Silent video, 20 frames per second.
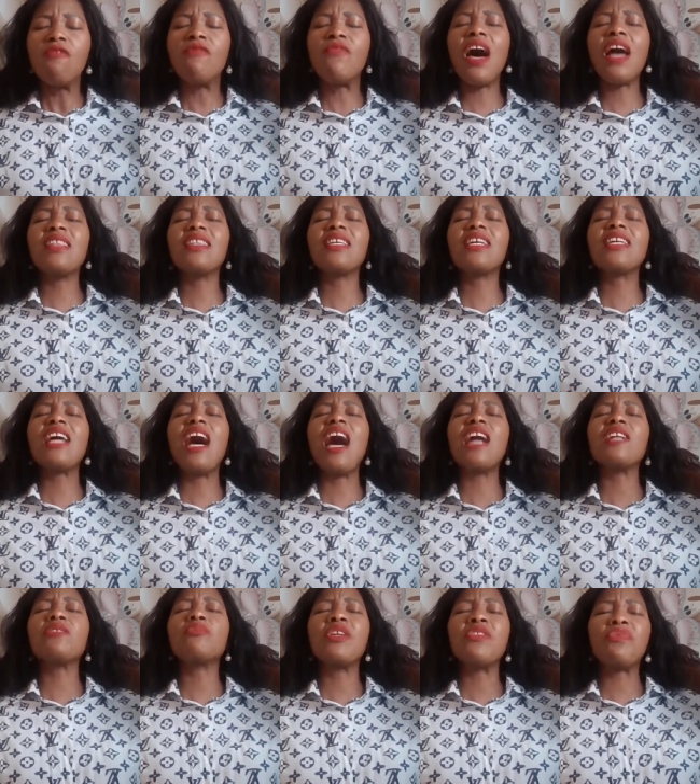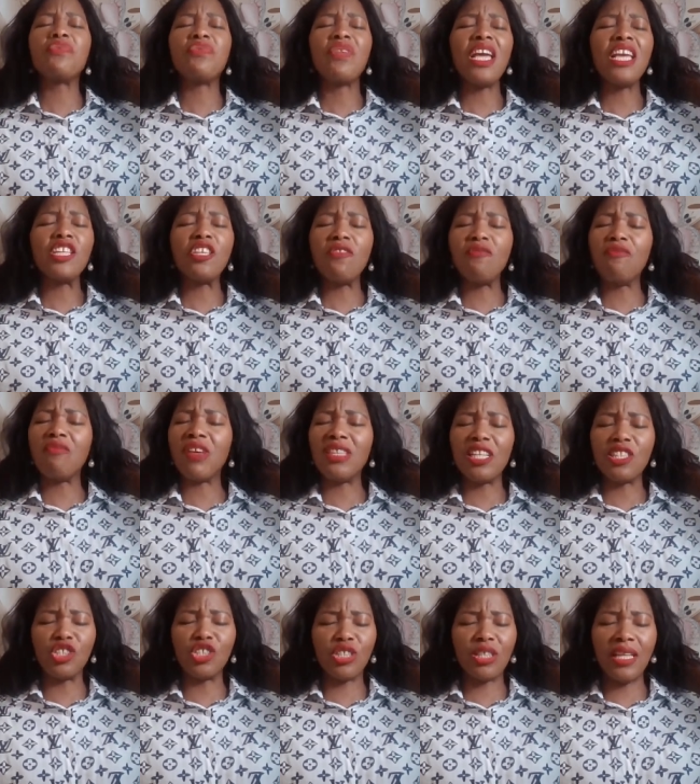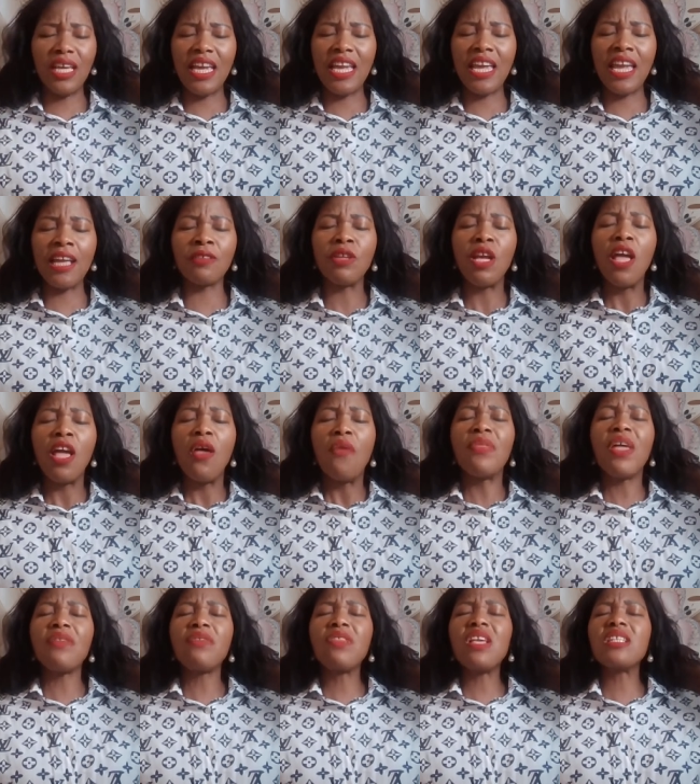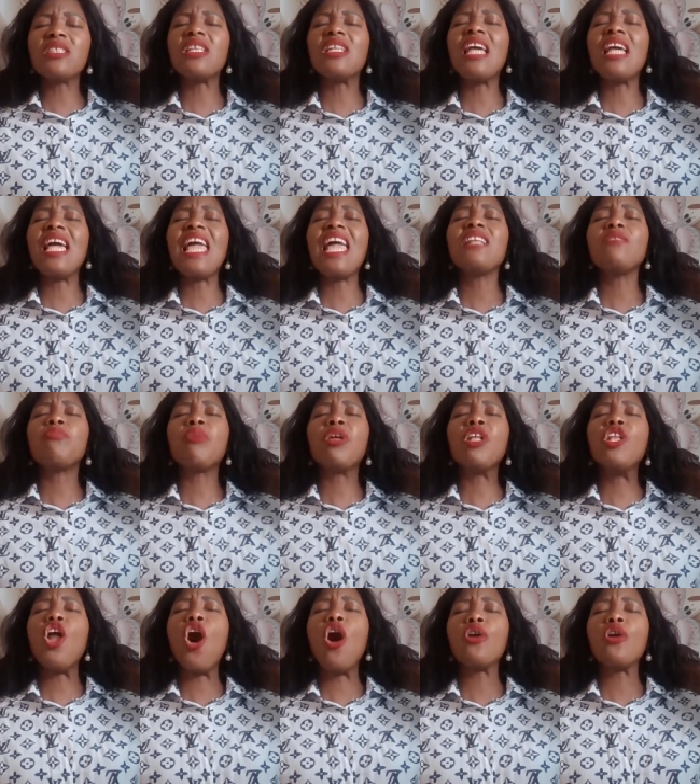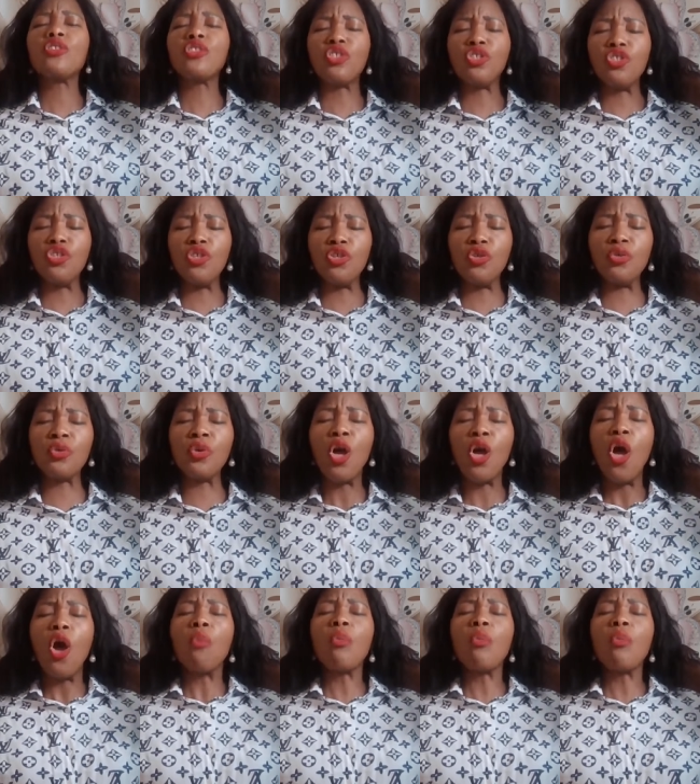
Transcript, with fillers: Father God, we thank you for this land, that this land belonged to you.